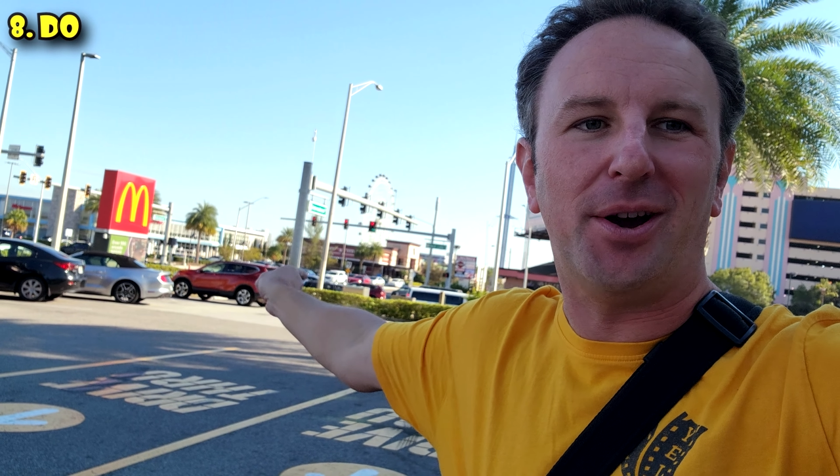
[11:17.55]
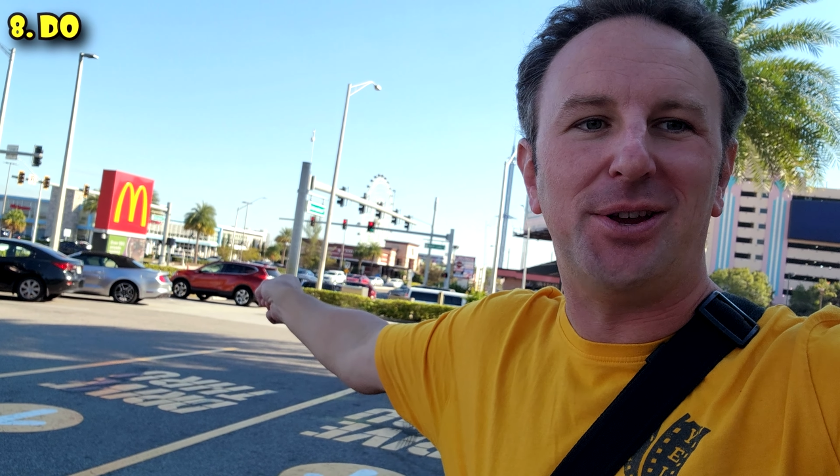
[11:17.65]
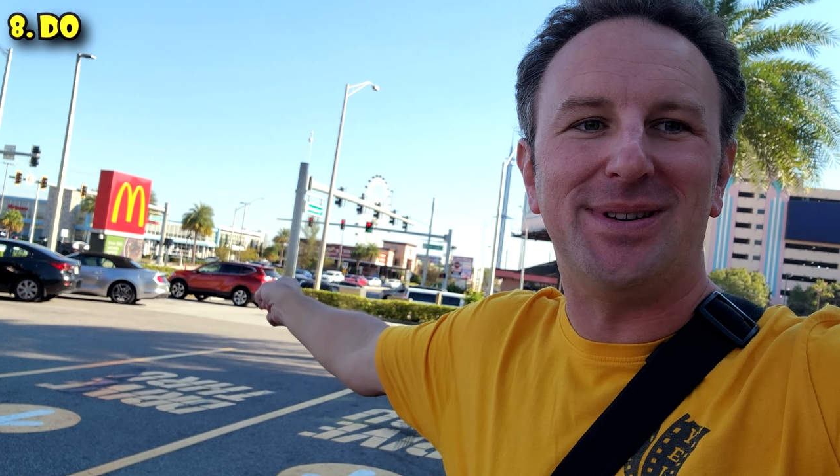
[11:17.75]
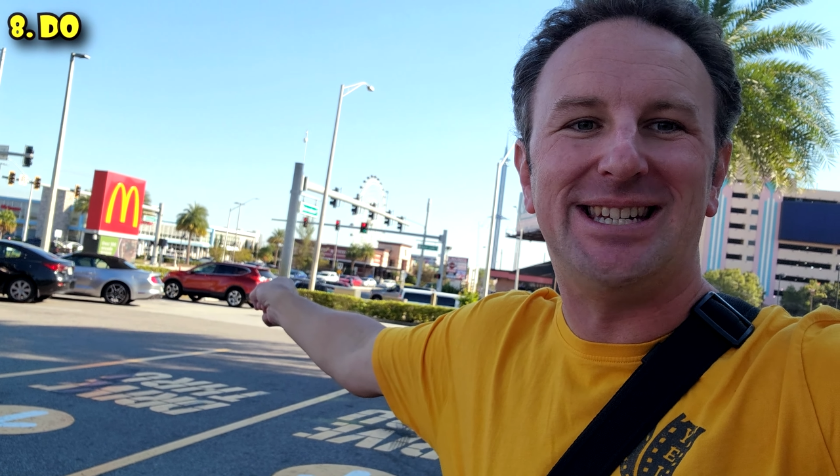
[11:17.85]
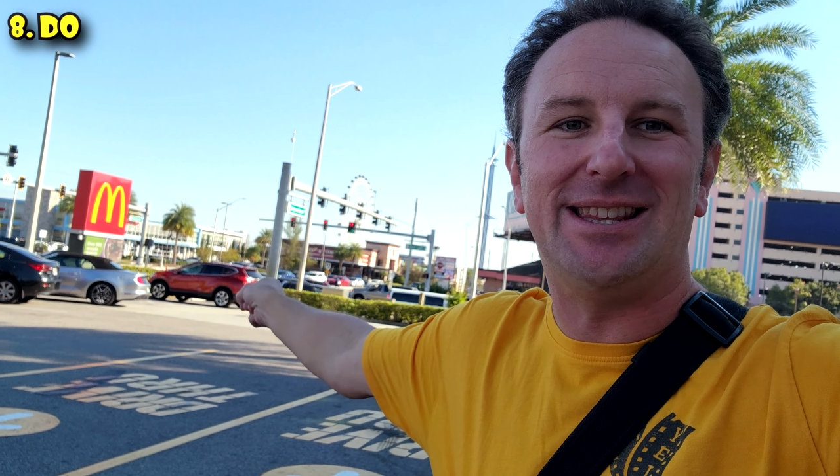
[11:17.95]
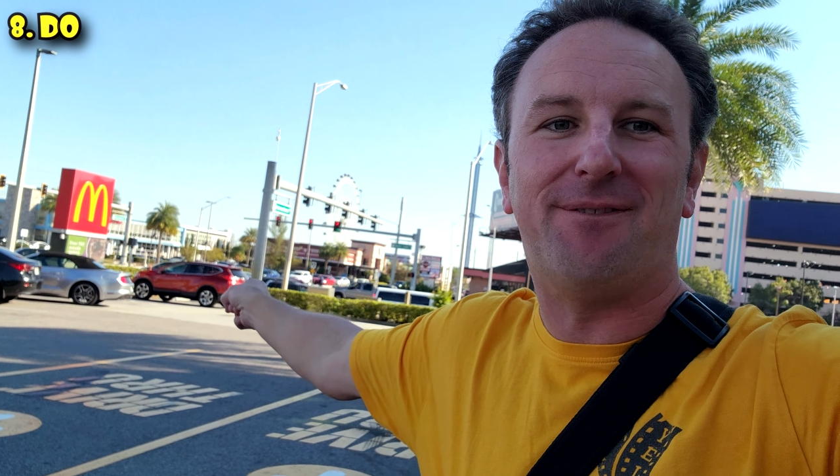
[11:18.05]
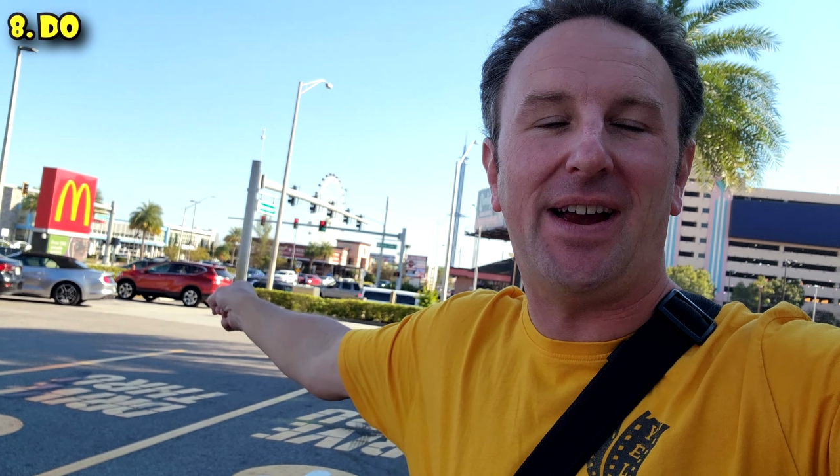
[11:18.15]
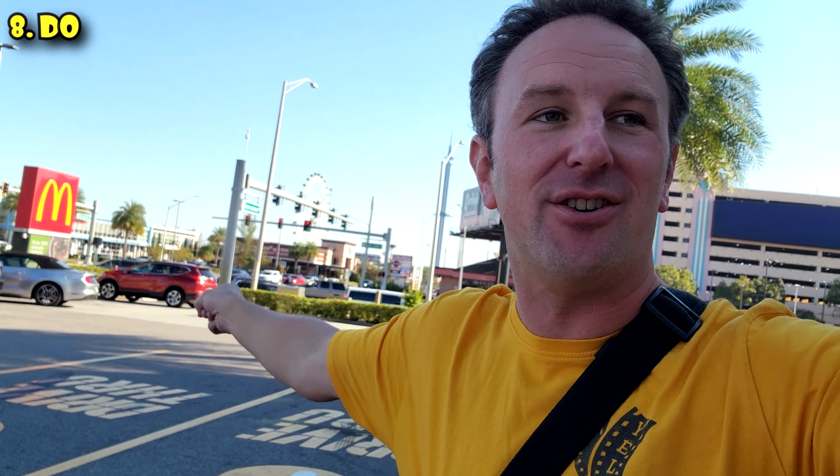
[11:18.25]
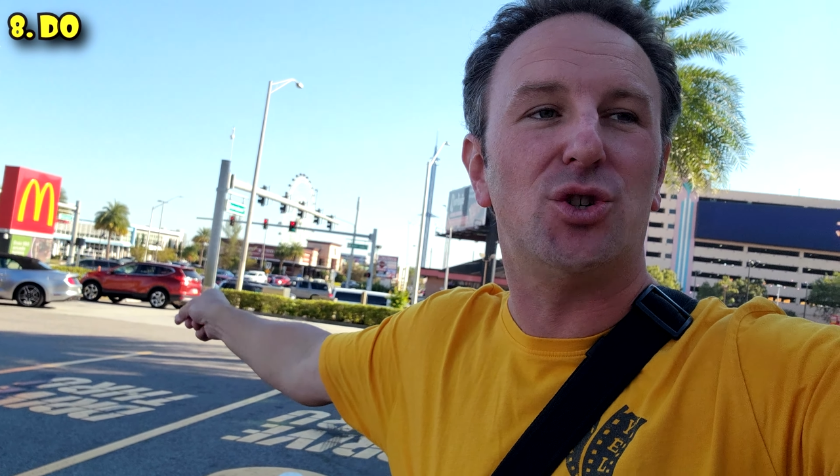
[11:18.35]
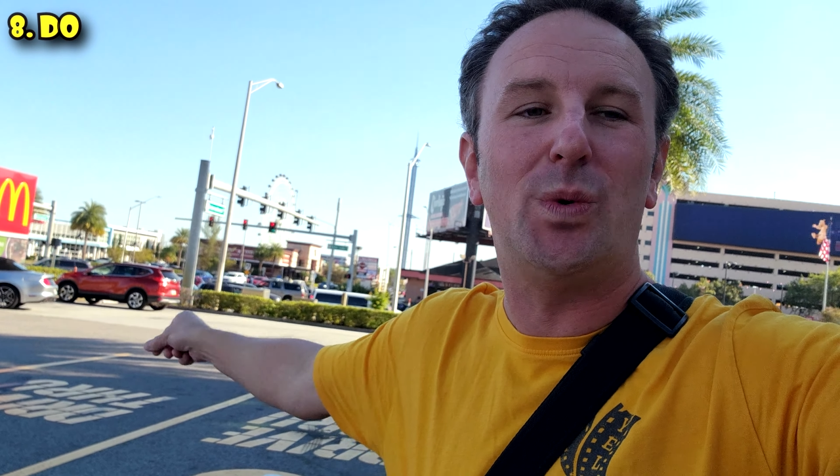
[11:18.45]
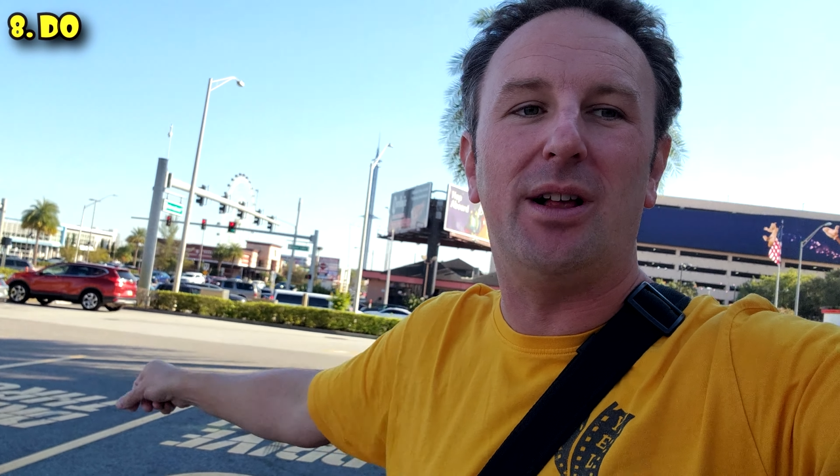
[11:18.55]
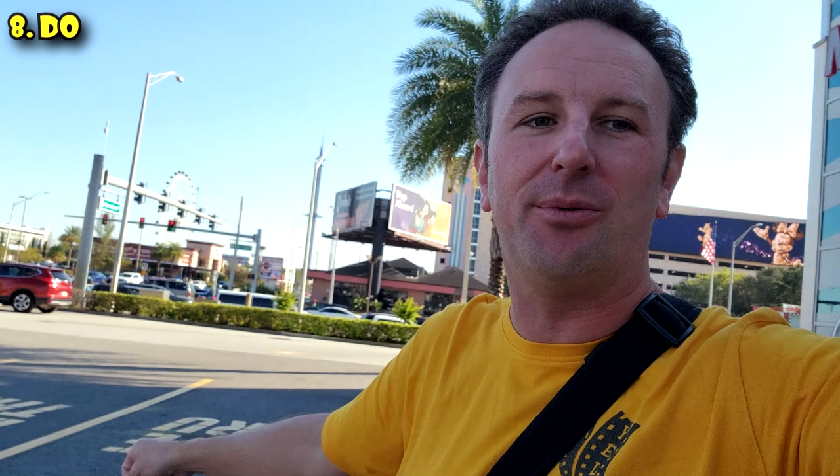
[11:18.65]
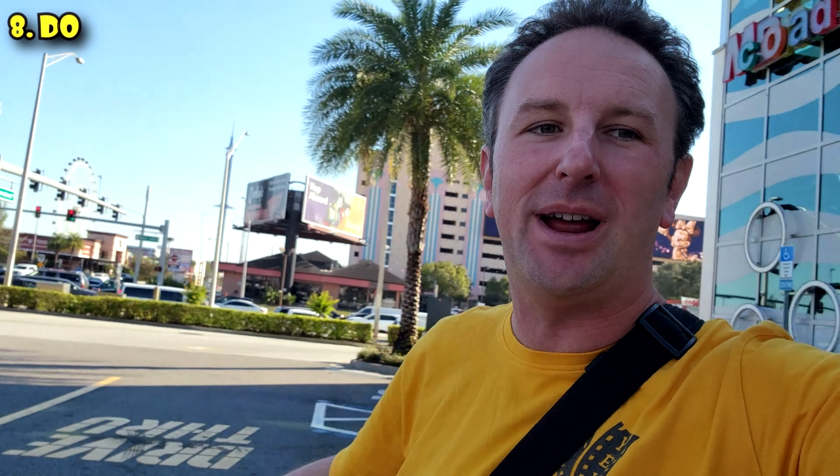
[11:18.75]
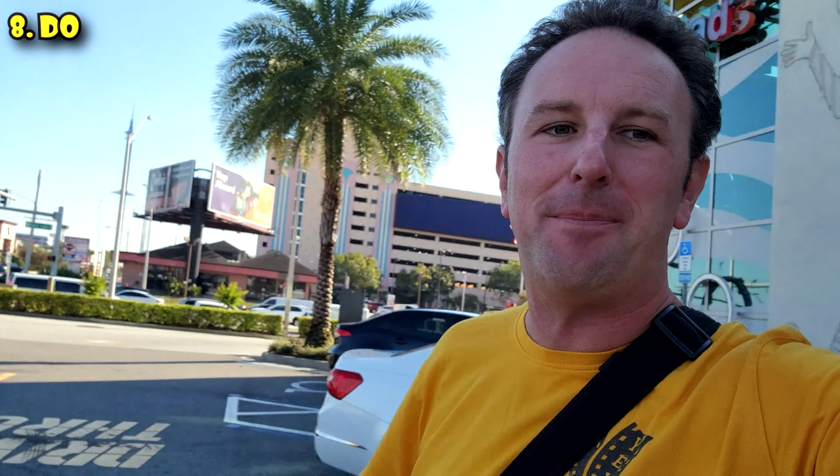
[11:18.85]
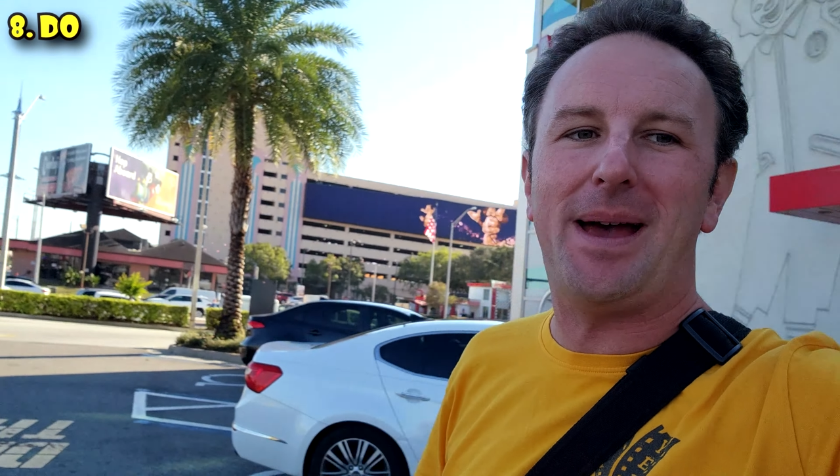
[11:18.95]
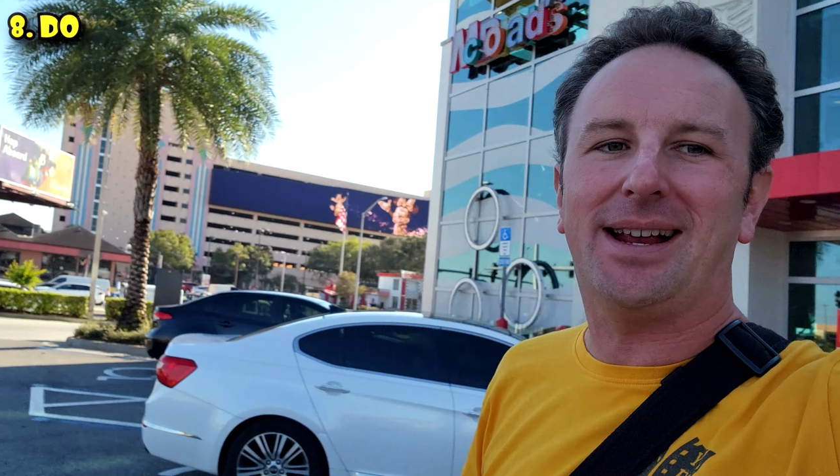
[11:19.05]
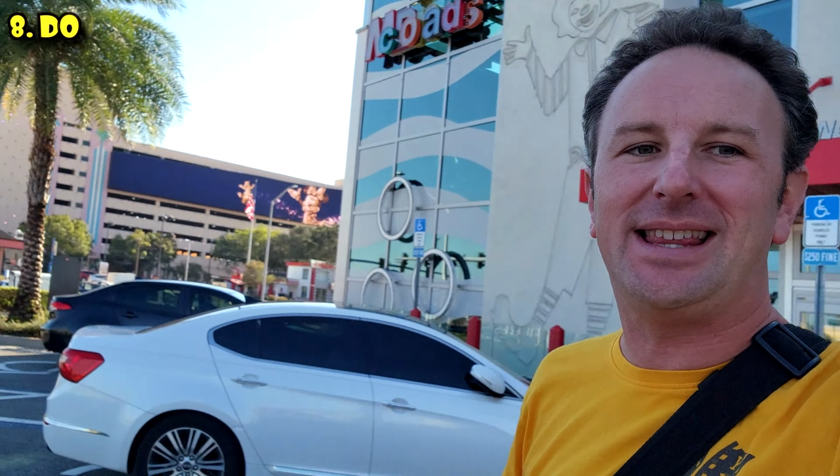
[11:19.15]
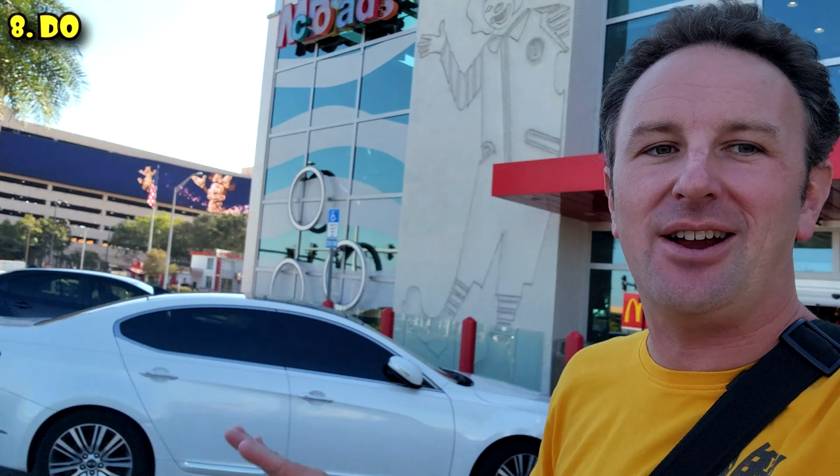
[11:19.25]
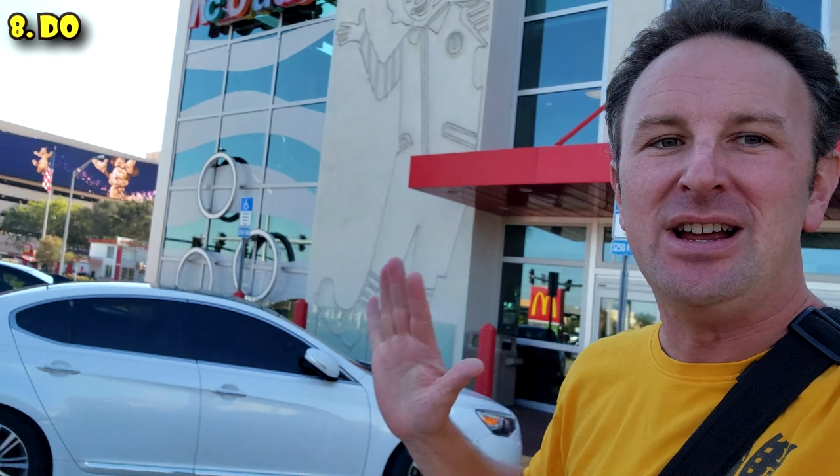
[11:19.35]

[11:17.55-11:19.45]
You can see the Ferris wheel right back there.